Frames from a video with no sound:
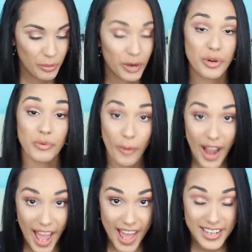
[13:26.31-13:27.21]
when we
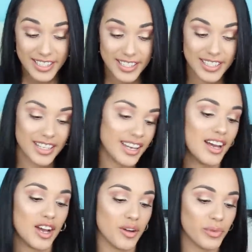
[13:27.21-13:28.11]
went,
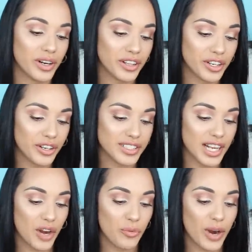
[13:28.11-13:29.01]
one of the girls
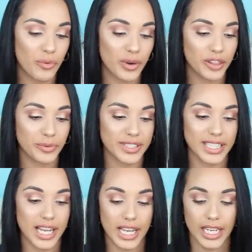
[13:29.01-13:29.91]
that I went with
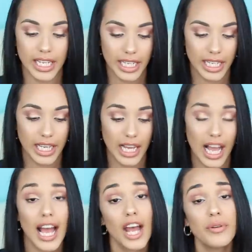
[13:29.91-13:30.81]
was like,
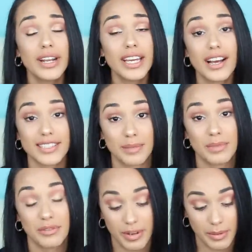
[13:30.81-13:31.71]
I already got
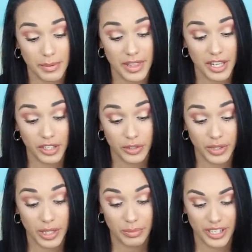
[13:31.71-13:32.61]
something from them and they
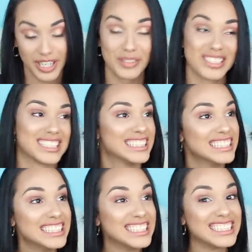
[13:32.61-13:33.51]
look really pretty. I was
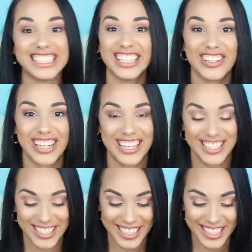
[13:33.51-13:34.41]
like, okay,
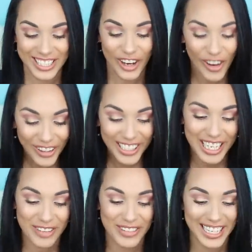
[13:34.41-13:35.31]
she's gonna totally
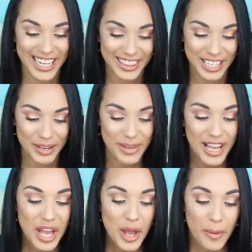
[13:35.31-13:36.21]
get me to get them.
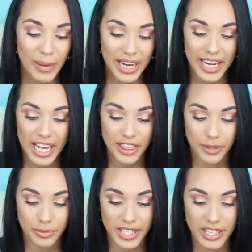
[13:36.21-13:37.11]
But I got
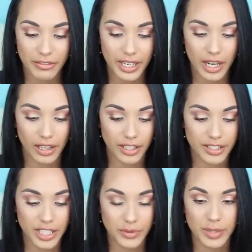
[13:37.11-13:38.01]
three different
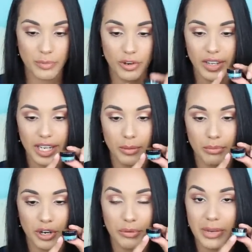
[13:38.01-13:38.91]
colors. This one's more like a
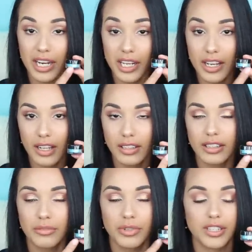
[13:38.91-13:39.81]
mermaid-y
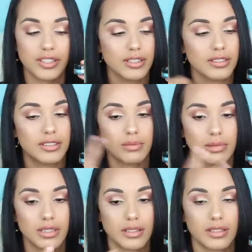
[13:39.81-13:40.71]
color, which
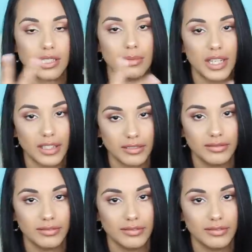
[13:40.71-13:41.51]
speaks to me.